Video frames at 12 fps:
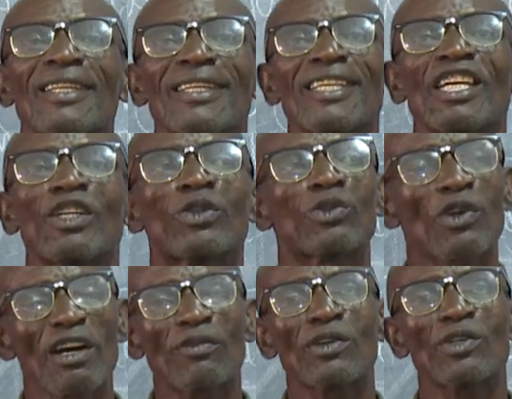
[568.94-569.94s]
the
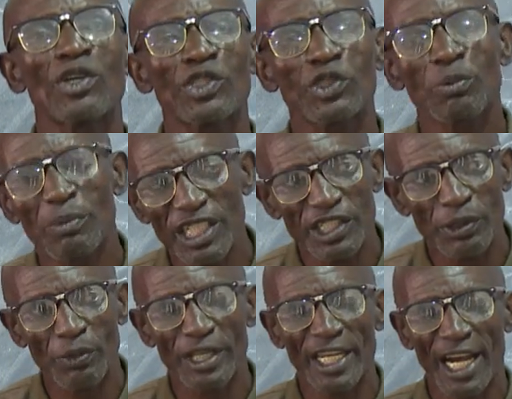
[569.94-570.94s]
travel document
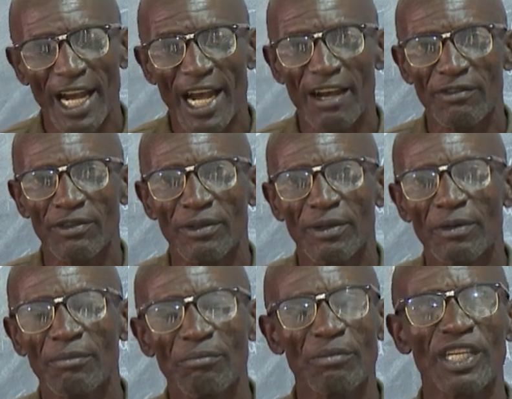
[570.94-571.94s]
we have.
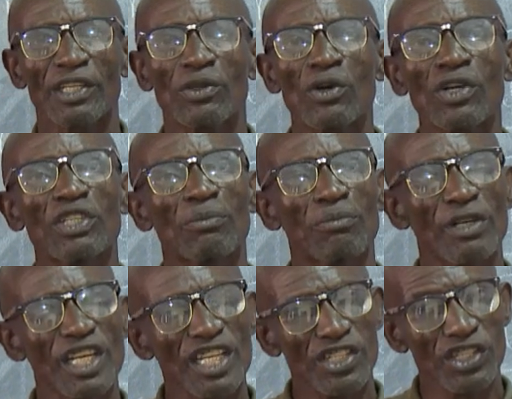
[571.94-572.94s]
May God
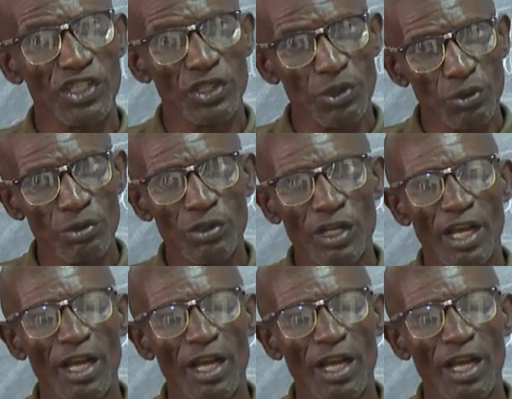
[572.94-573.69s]
bless you.